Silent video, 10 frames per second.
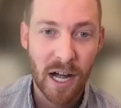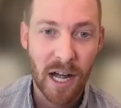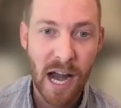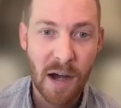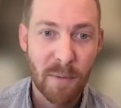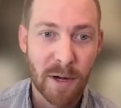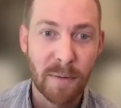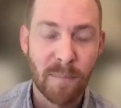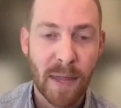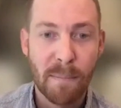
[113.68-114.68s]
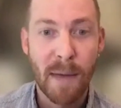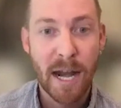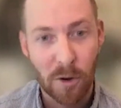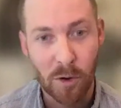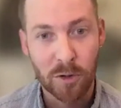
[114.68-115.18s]
airman
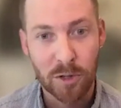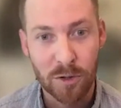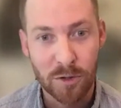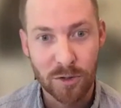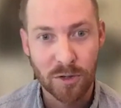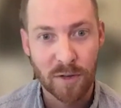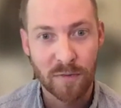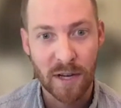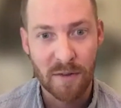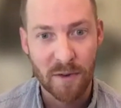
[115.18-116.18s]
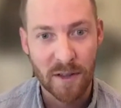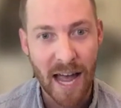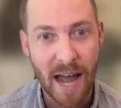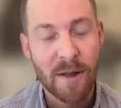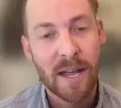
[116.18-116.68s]
medical certificate for
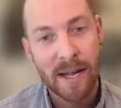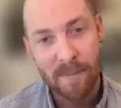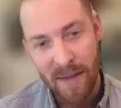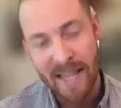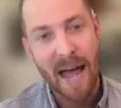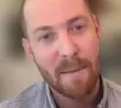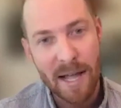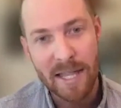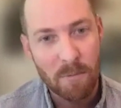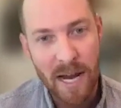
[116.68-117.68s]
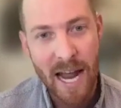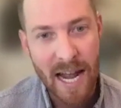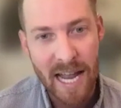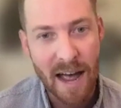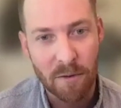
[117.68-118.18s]
that. And that meant that we
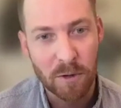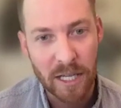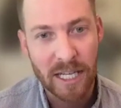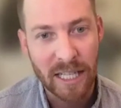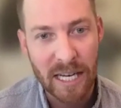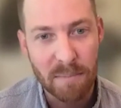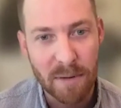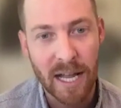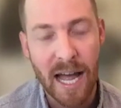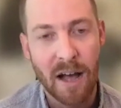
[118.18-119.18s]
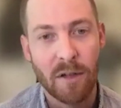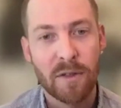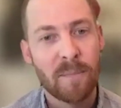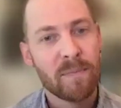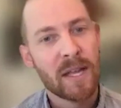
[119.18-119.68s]
had to have a really clean bill of
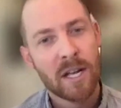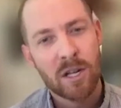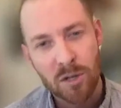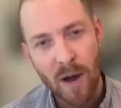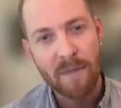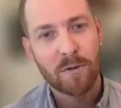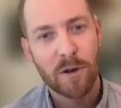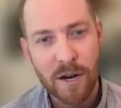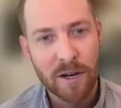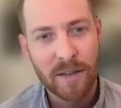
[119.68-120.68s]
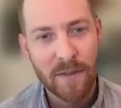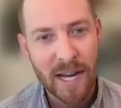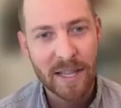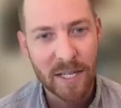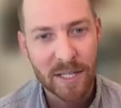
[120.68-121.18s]
health. So after a year of living
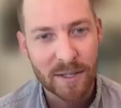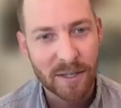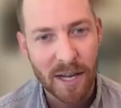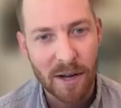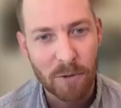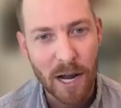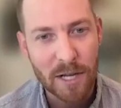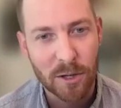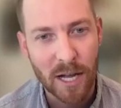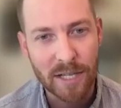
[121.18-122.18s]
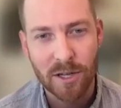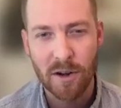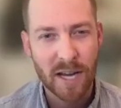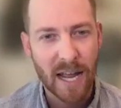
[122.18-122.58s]
in this rental, I started to